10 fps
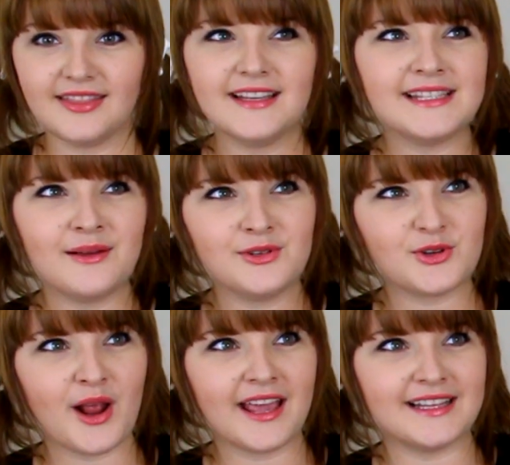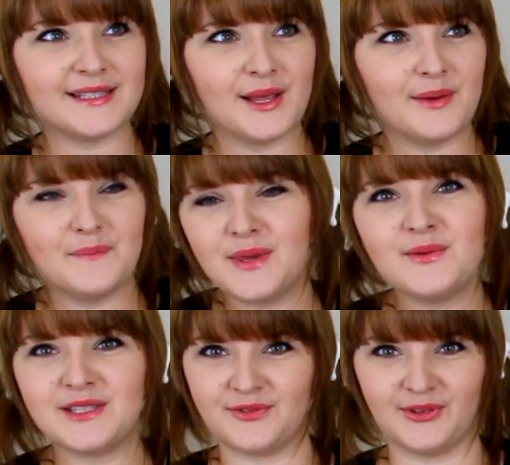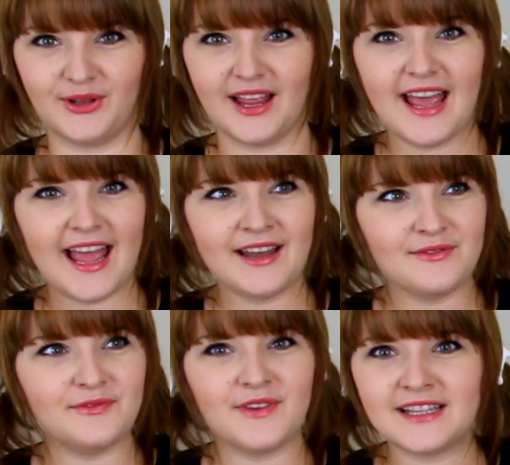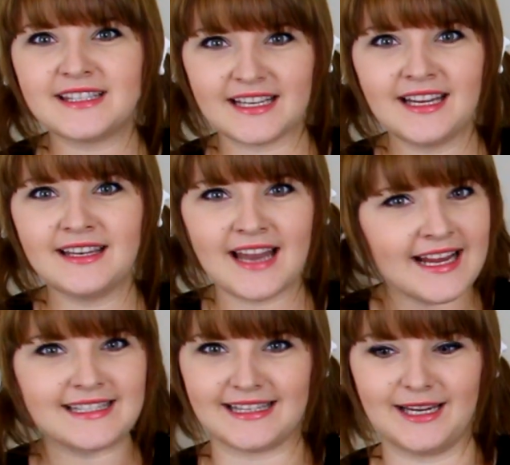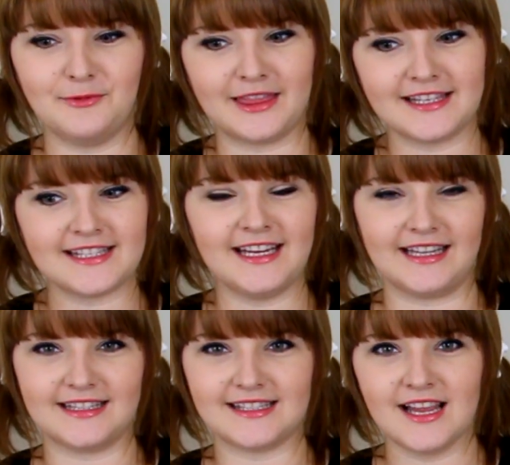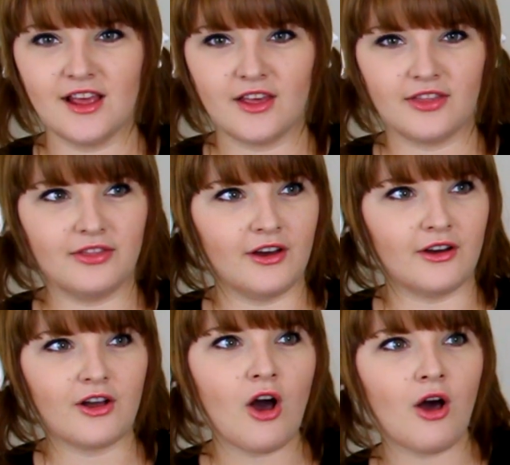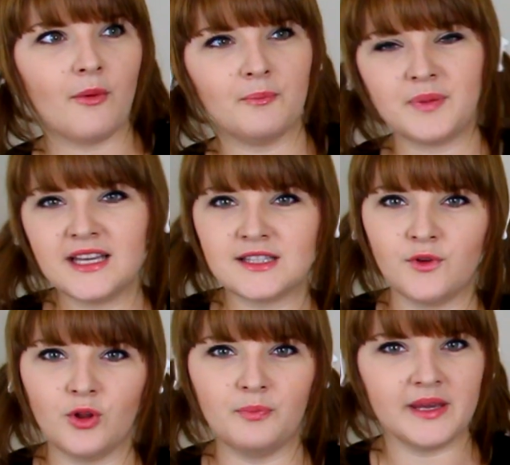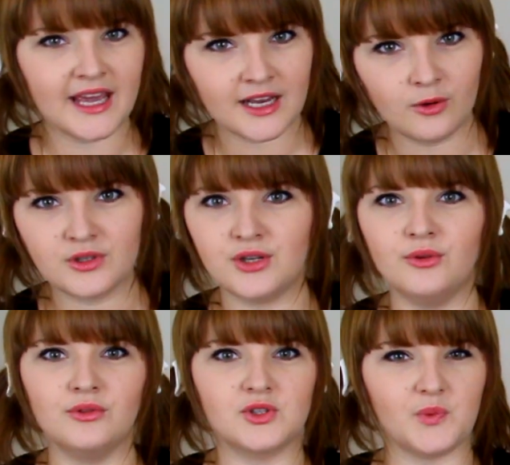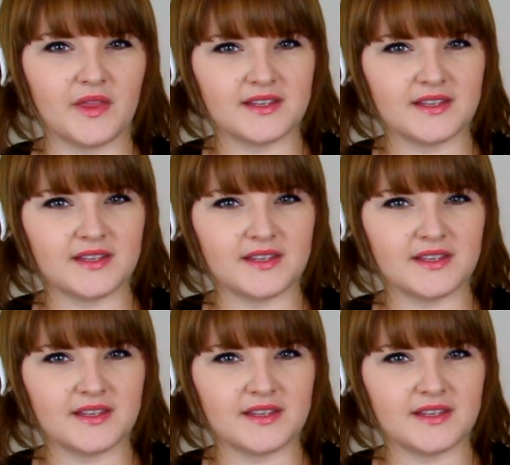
The soundtrack is beautiful and fits in nicely with the scenes. The calm, peaceful piano tunes with